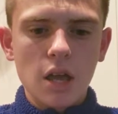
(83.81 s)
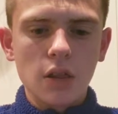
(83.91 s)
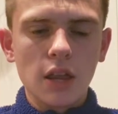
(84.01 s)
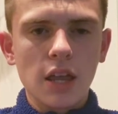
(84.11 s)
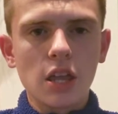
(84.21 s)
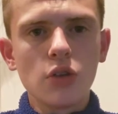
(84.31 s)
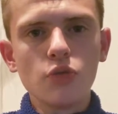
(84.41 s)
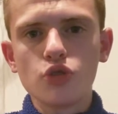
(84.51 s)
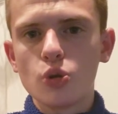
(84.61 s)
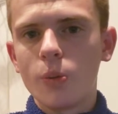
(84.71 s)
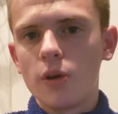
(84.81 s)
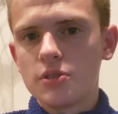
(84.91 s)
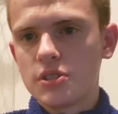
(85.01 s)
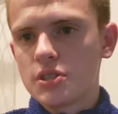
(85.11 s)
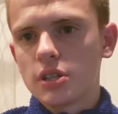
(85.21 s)
like
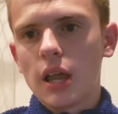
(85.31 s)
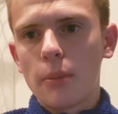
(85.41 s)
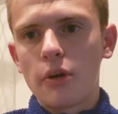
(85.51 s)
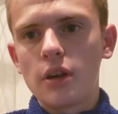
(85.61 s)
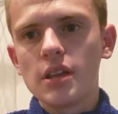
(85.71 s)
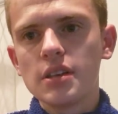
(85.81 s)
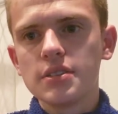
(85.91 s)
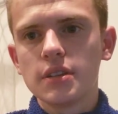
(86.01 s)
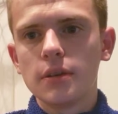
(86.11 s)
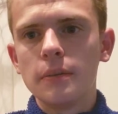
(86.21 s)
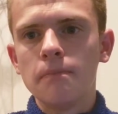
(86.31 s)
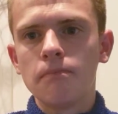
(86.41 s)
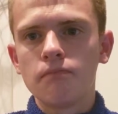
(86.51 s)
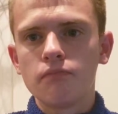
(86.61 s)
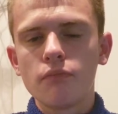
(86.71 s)
YouTubers and celebrities and
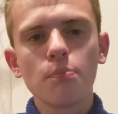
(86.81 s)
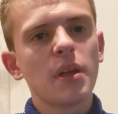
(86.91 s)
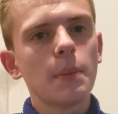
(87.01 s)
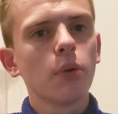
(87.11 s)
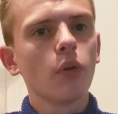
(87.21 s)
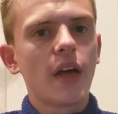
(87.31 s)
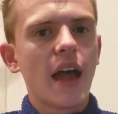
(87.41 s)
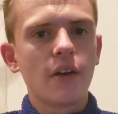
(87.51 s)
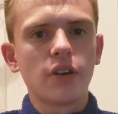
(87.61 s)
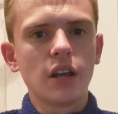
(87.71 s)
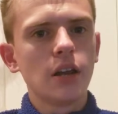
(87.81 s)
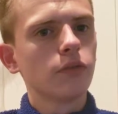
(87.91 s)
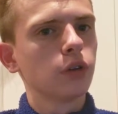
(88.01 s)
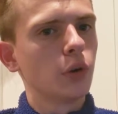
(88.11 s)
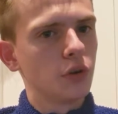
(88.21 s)
people that have an
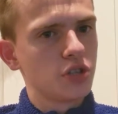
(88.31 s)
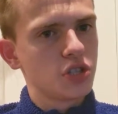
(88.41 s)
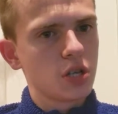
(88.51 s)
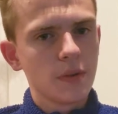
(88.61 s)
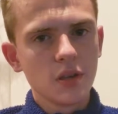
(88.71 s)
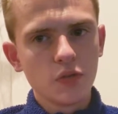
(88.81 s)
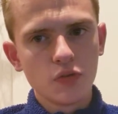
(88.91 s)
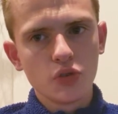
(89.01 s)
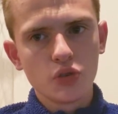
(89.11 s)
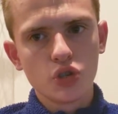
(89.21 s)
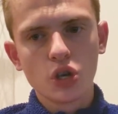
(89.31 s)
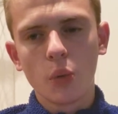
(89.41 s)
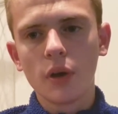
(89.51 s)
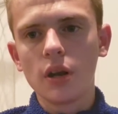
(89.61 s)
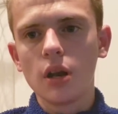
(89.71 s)
influence to be
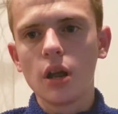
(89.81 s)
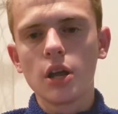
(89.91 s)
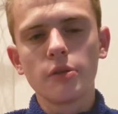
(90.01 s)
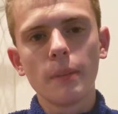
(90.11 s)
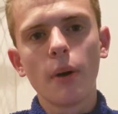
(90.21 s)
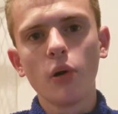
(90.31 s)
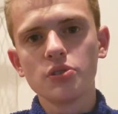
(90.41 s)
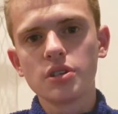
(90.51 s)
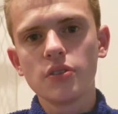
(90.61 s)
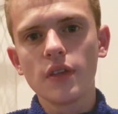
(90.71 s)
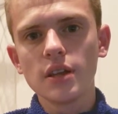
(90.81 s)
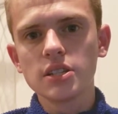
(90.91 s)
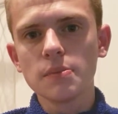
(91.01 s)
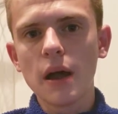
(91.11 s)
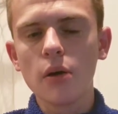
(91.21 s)
posting
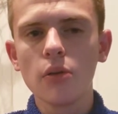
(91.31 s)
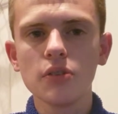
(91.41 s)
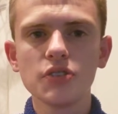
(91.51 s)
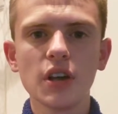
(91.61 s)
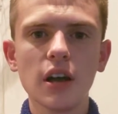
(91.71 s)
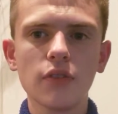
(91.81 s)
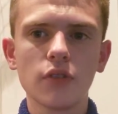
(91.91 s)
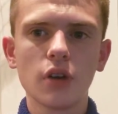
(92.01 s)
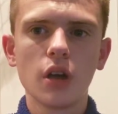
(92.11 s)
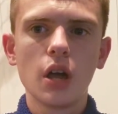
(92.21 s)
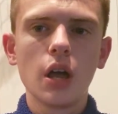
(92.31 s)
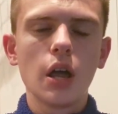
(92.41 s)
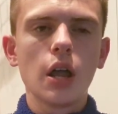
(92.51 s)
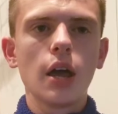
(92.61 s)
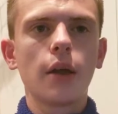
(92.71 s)
things about stuff.
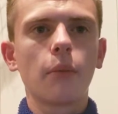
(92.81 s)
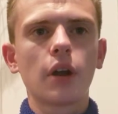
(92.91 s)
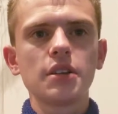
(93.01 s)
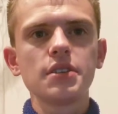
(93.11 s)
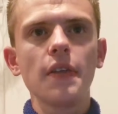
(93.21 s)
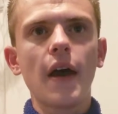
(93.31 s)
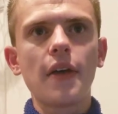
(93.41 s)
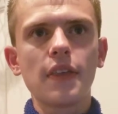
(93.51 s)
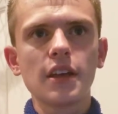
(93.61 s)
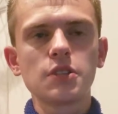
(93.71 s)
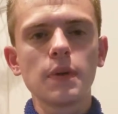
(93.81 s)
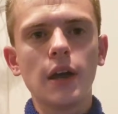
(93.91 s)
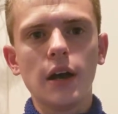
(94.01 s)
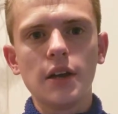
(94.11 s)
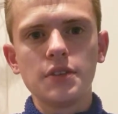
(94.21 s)
And when I say that, I think it's
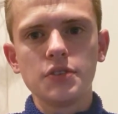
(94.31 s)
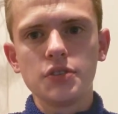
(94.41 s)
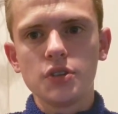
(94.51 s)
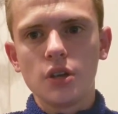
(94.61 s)
because